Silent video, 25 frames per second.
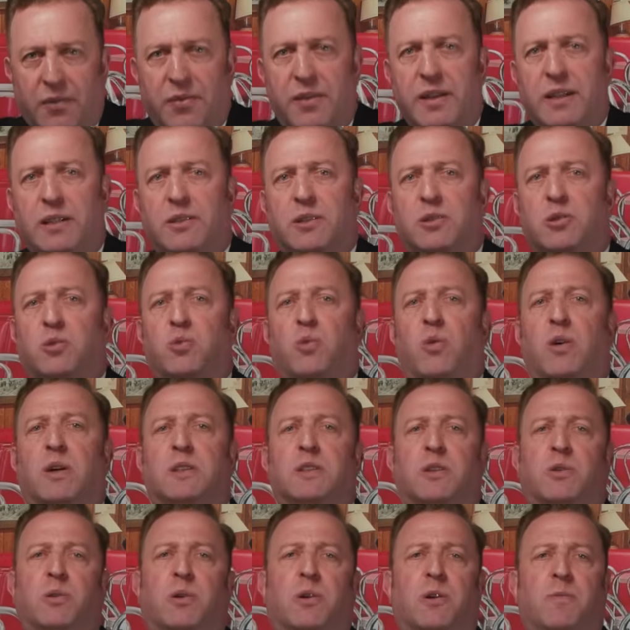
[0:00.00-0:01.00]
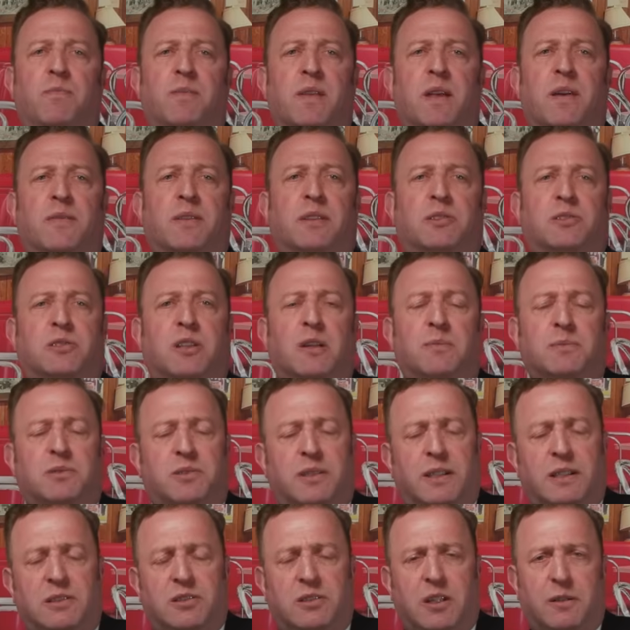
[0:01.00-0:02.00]
I think there's one quote that
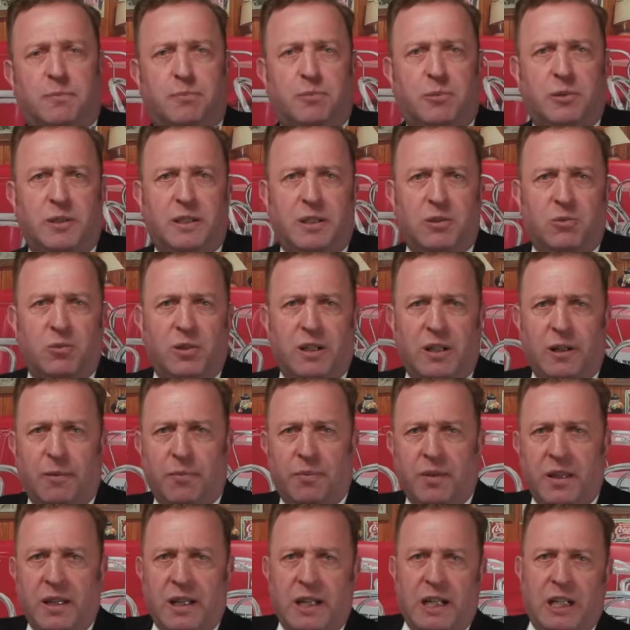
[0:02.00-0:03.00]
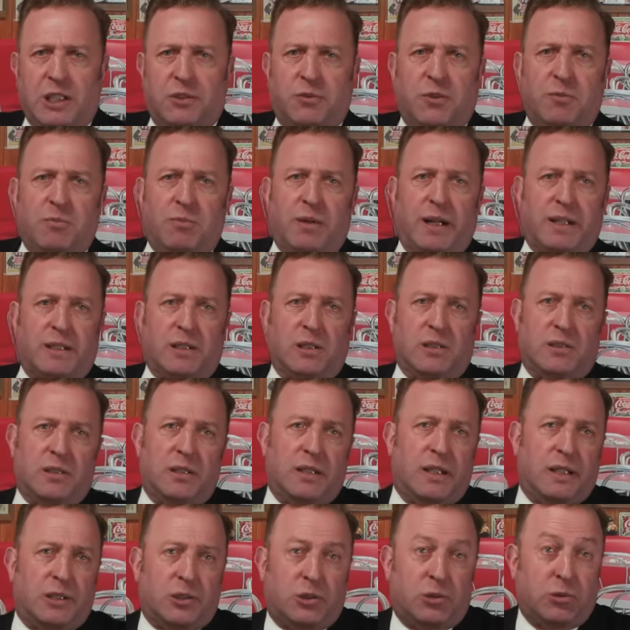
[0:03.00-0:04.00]
sums things up pretty well. It's from Michael
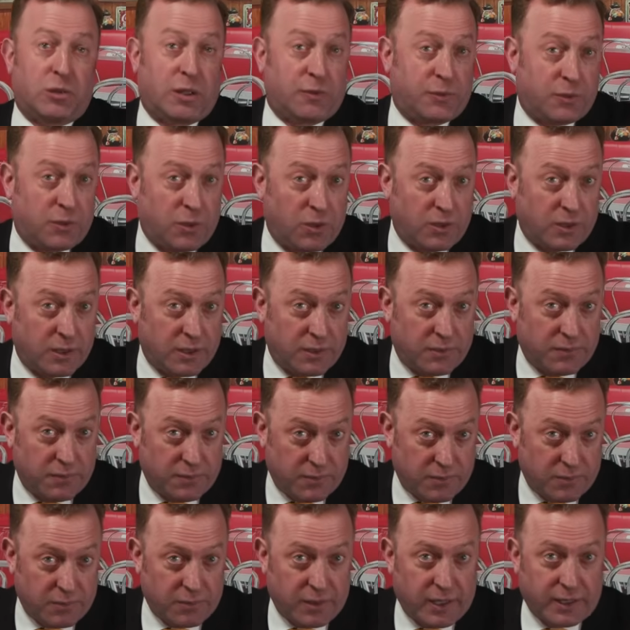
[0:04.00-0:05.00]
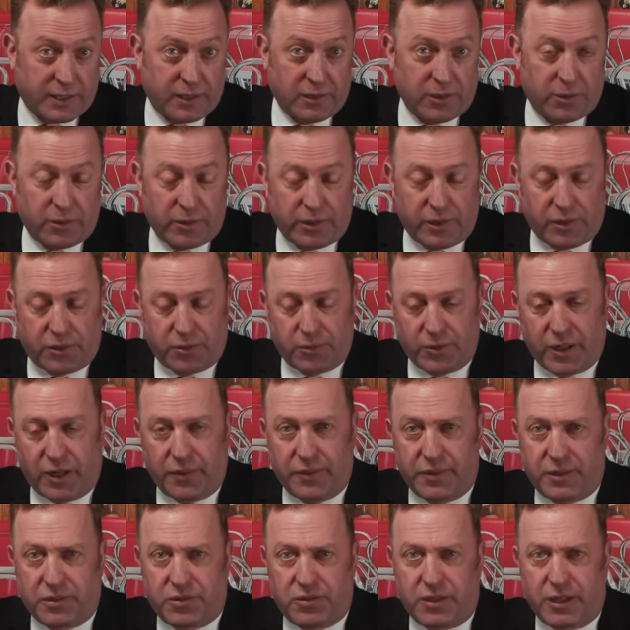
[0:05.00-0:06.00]
Lynch, who I've quoted regularly
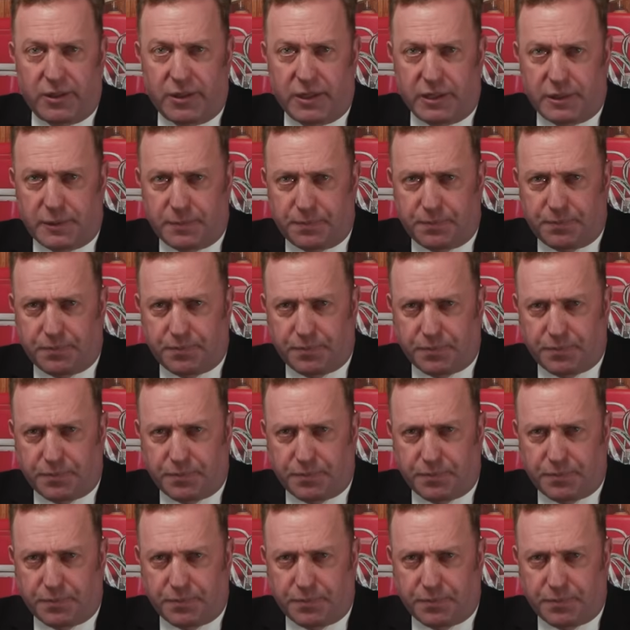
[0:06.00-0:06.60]
throughout this series.